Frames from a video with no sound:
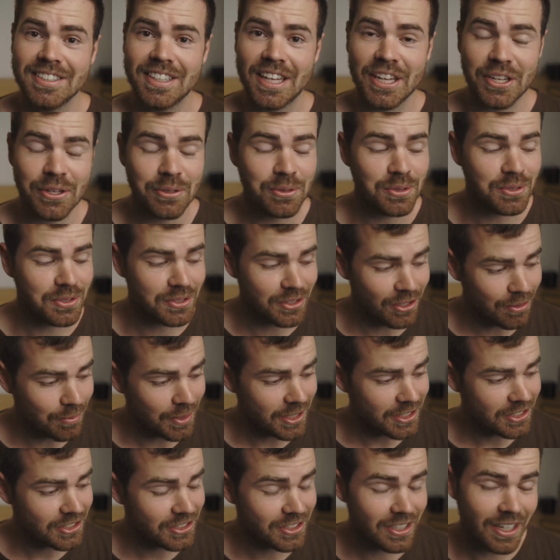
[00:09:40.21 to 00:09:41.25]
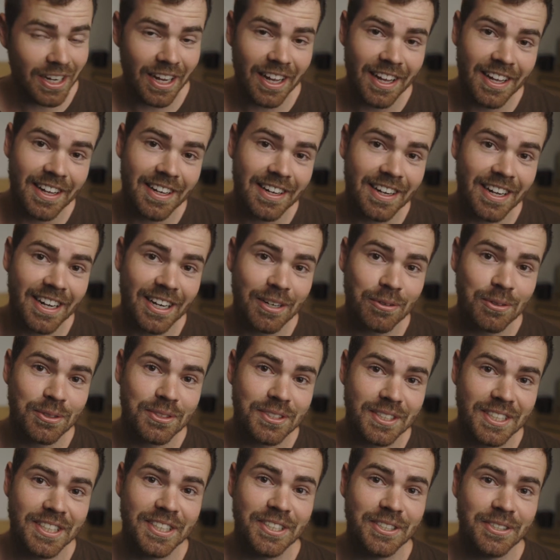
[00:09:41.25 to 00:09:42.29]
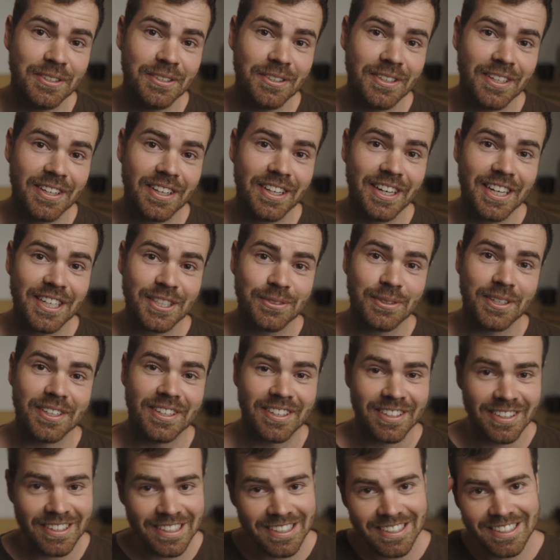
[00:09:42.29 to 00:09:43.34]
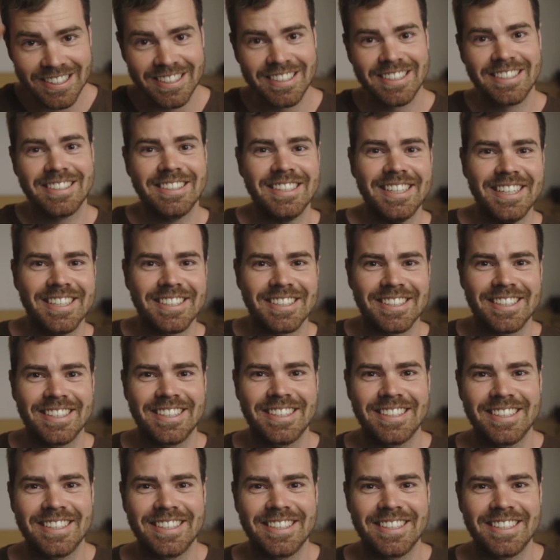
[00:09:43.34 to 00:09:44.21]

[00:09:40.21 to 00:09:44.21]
Thank you so much, and I will see you in the next one. Cheers!